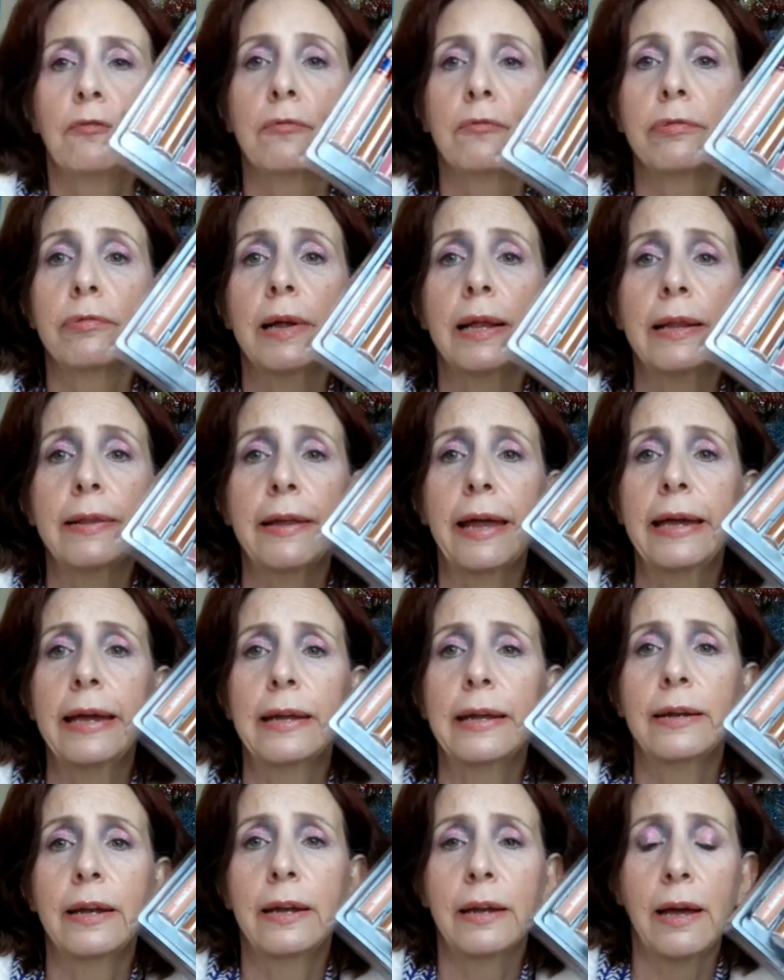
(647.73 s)

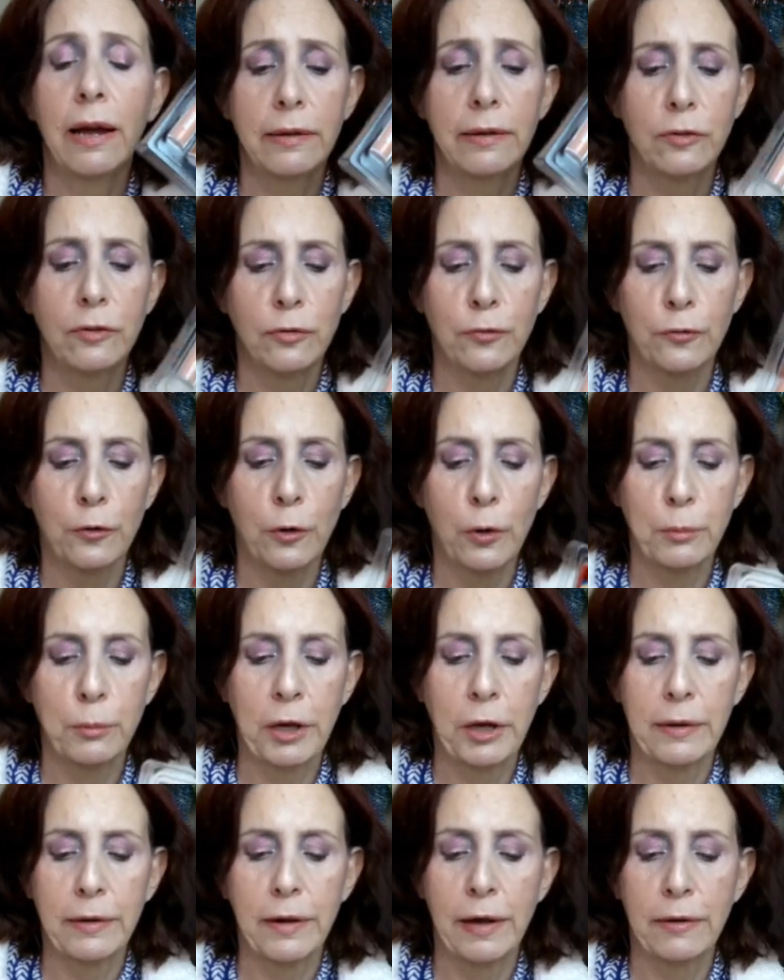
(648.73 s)
Really nice
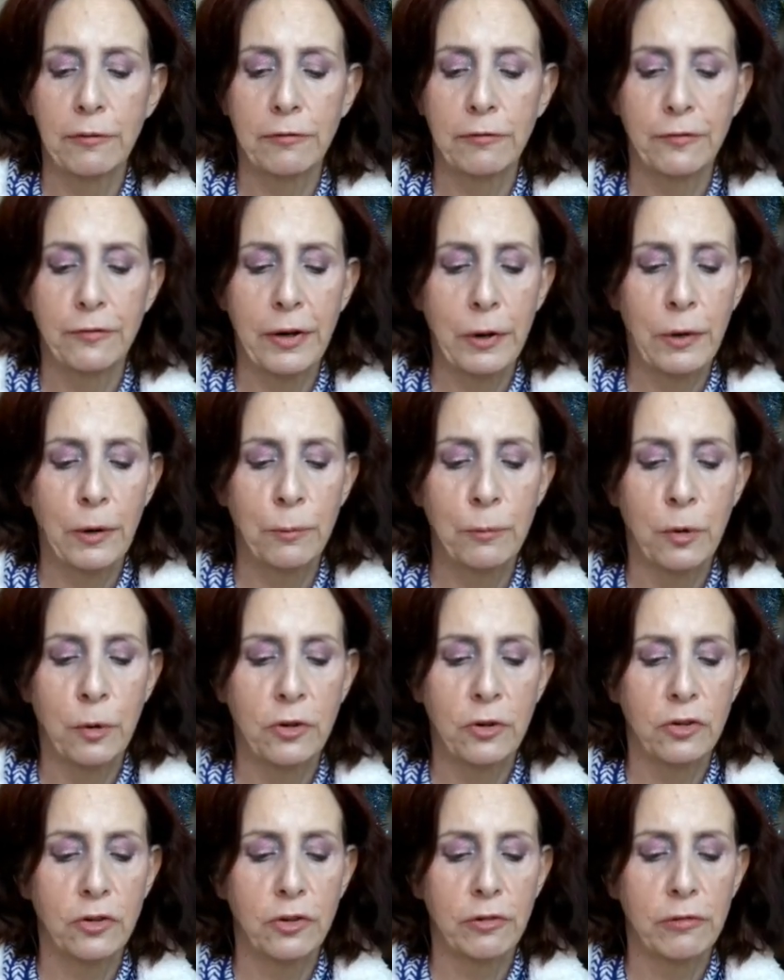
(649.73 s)
formula, very
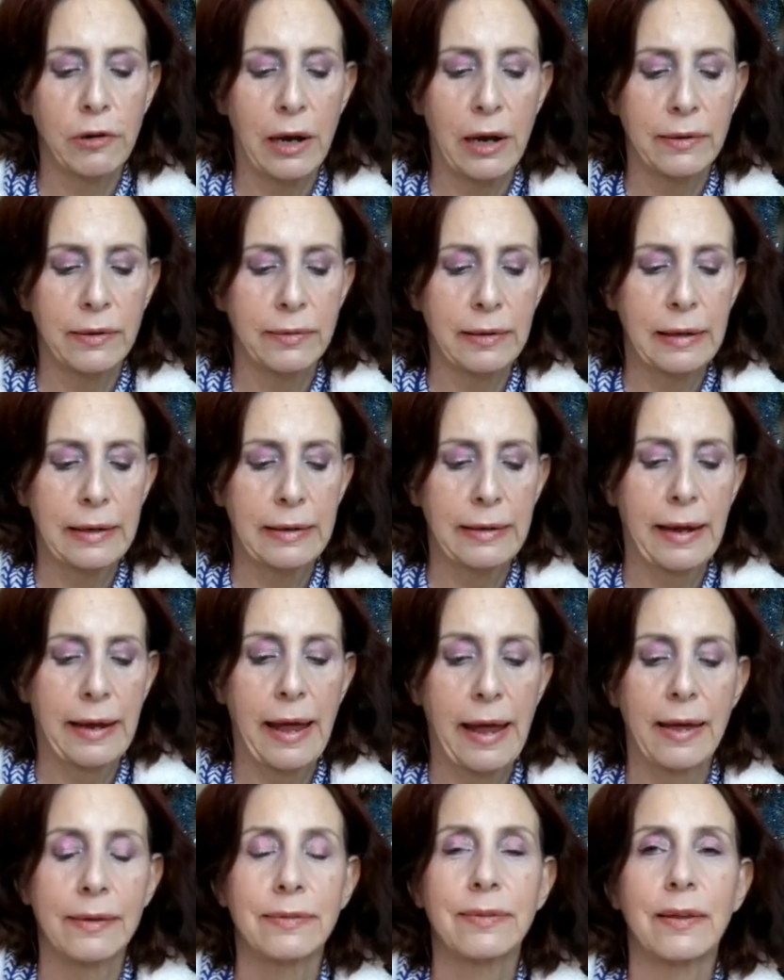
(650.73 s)
moisturizing,
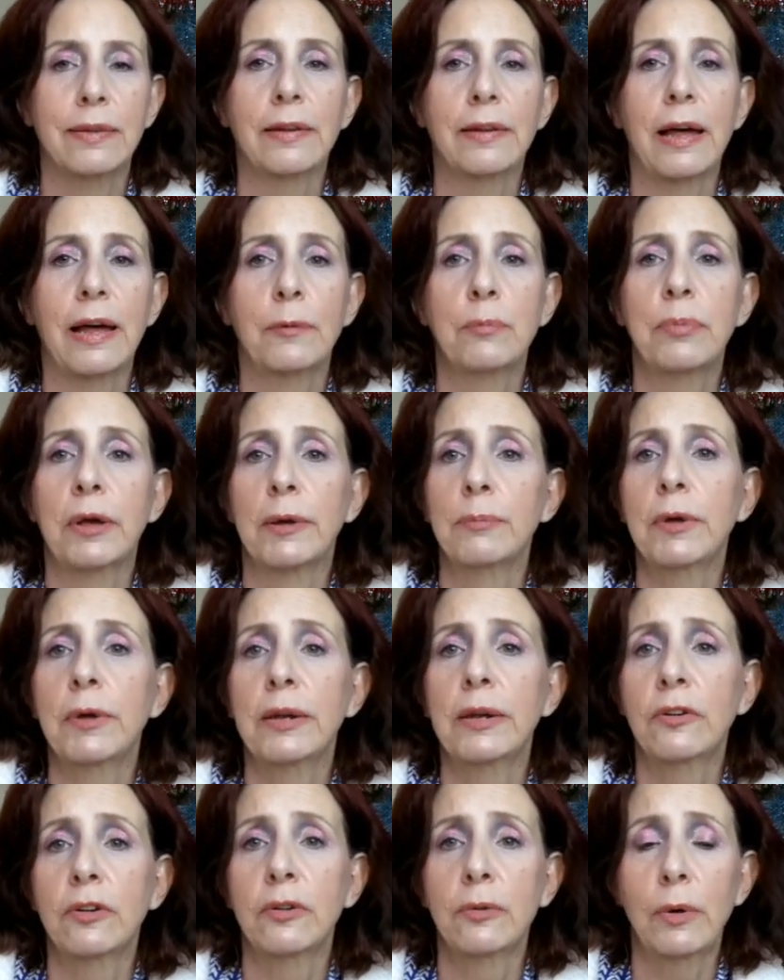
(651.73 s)
has a lot of
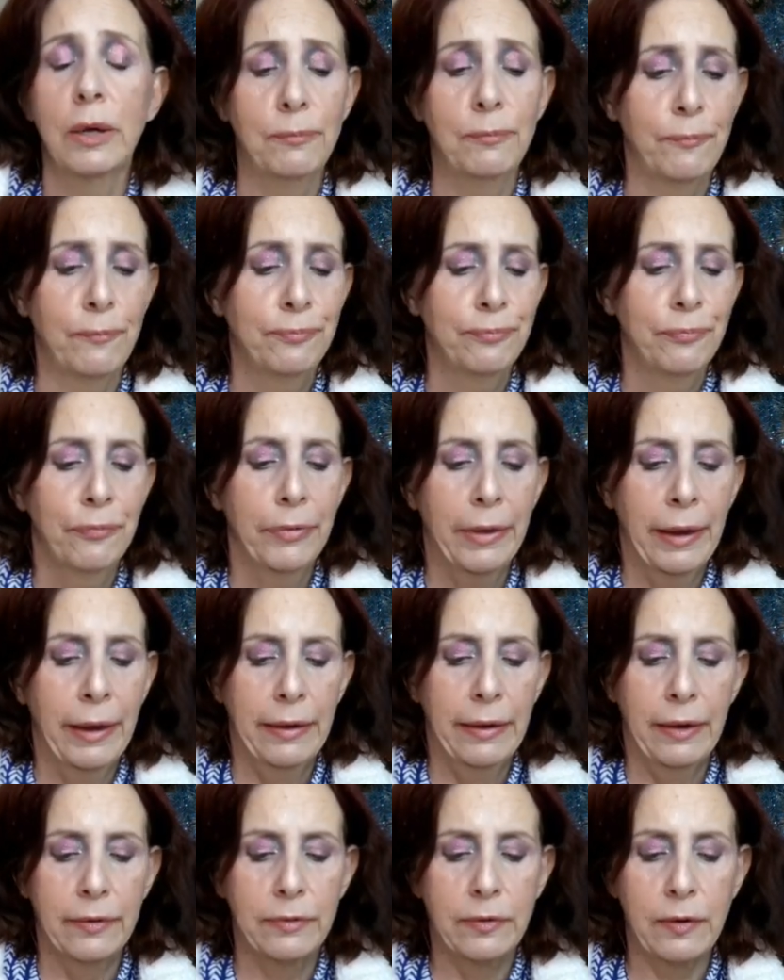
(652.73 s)
pigment to it.
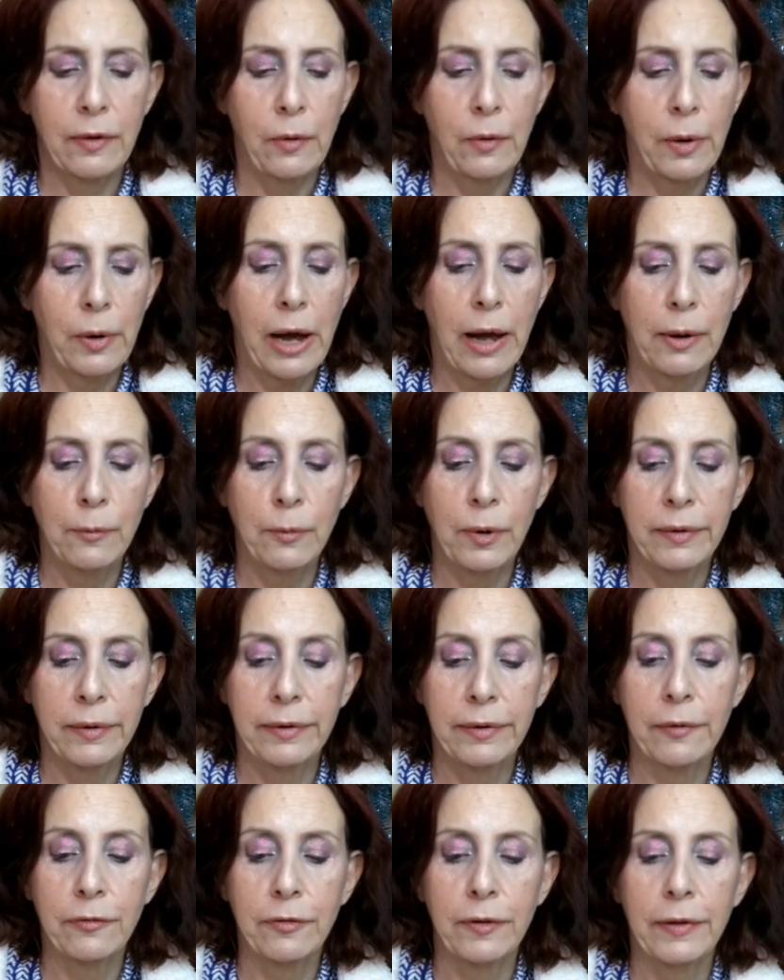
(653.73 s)
So I
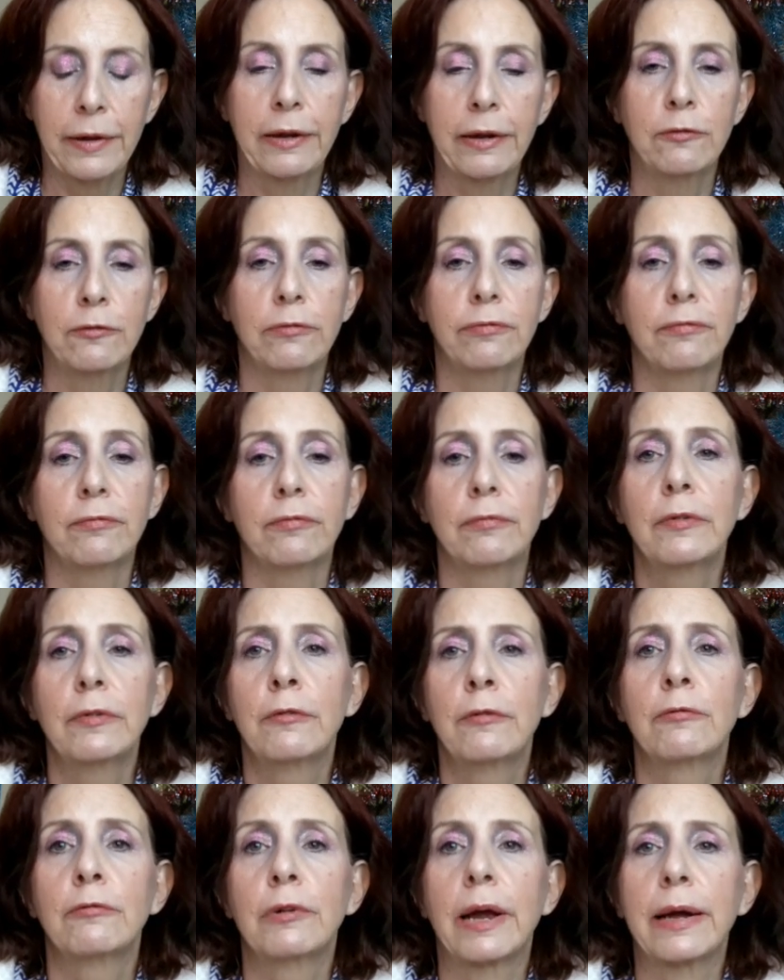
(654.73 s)
would definitely
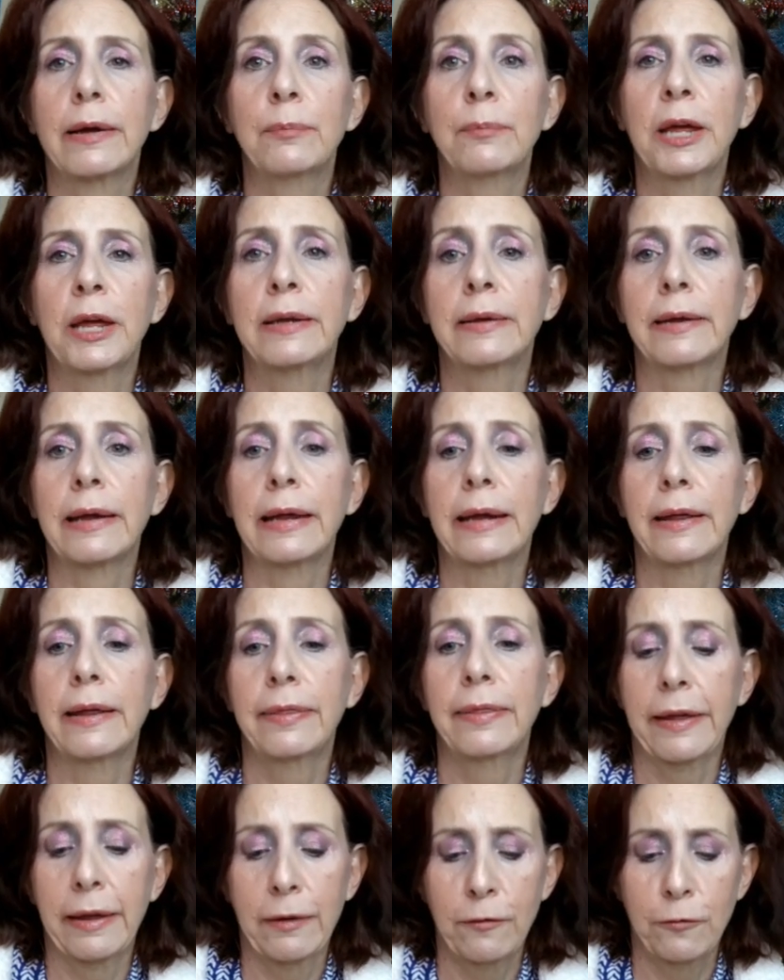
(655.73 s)
recommend
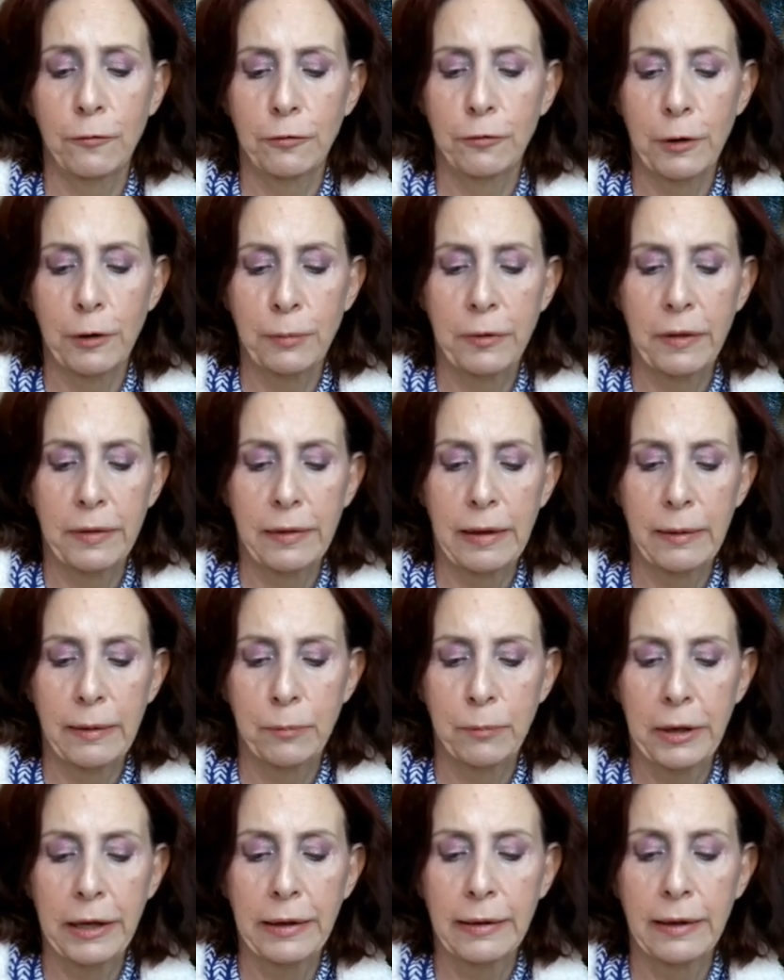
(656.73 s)
anything from
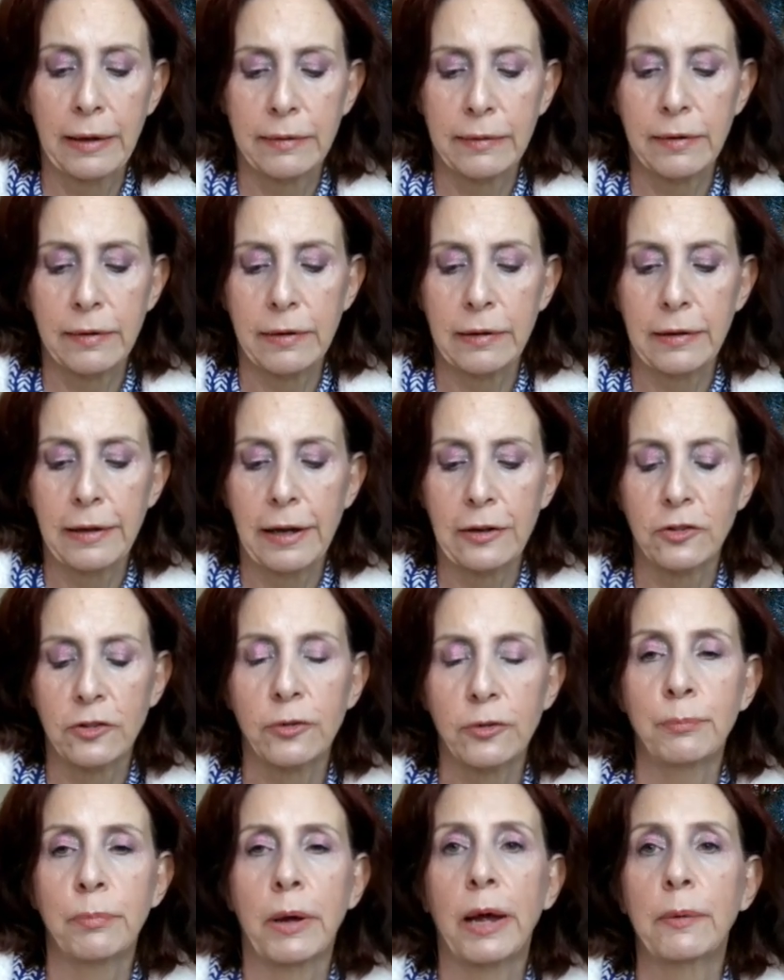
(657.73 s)
the Peanuts
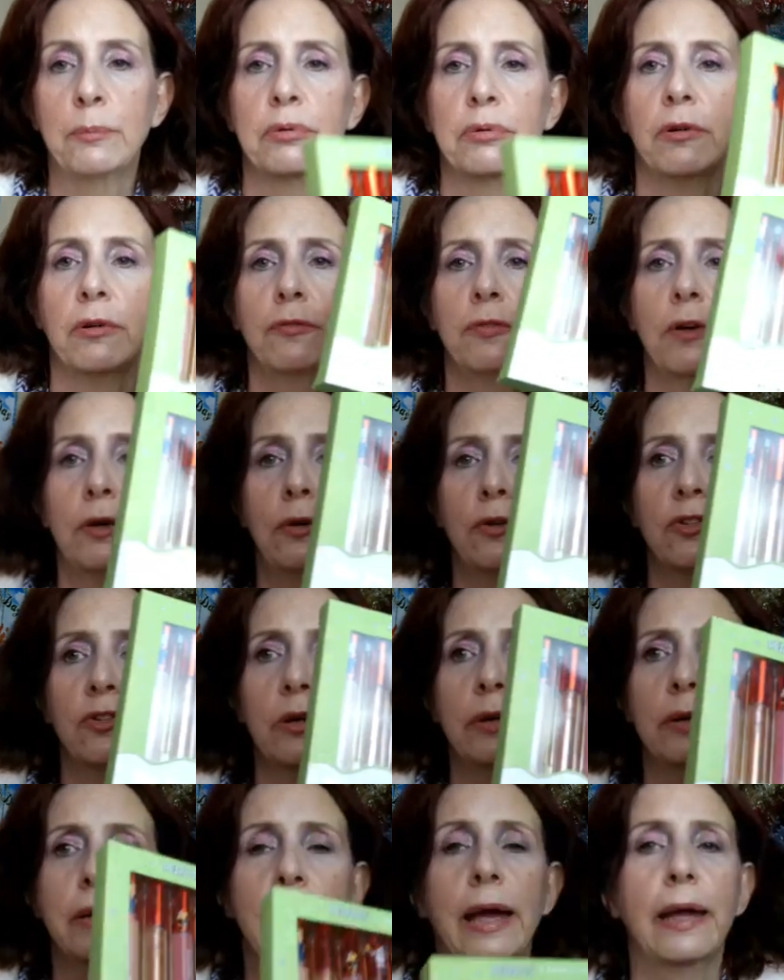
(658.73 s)
collection by
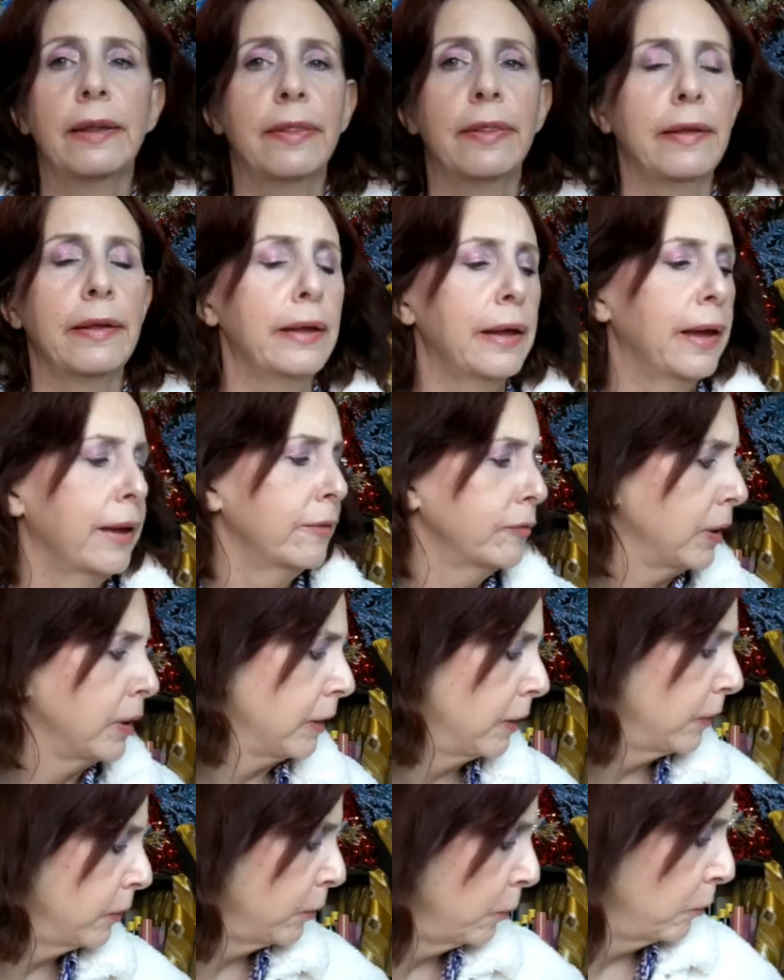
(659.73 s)
Profusion. I think I have
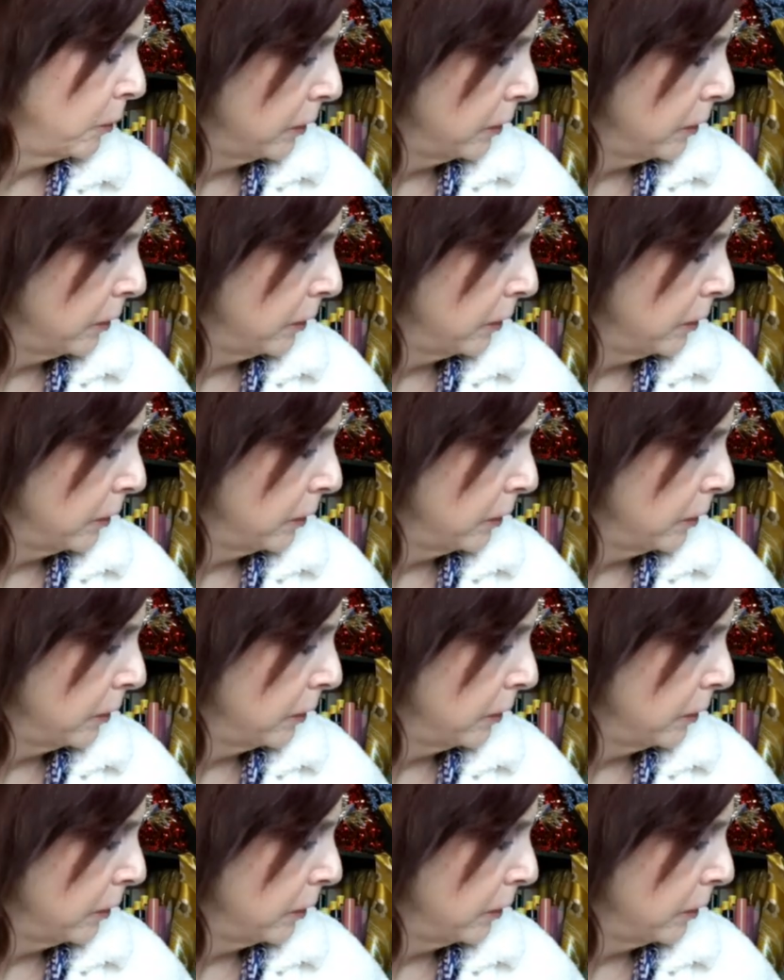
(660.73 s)
another